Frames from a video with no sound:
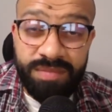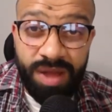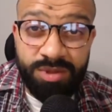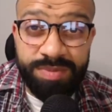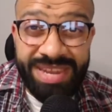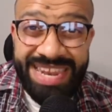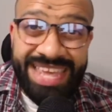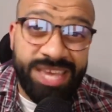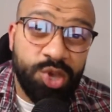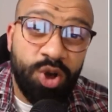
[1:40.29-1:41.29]
ultimately
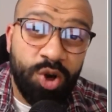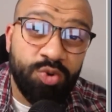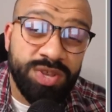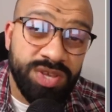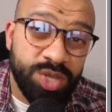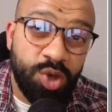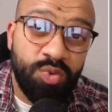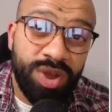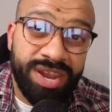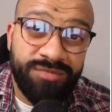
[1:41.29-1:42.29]
link your old Sol
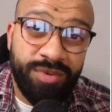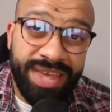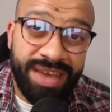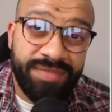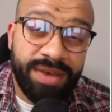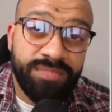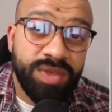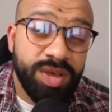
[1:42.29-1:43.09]
wallet if you already have that.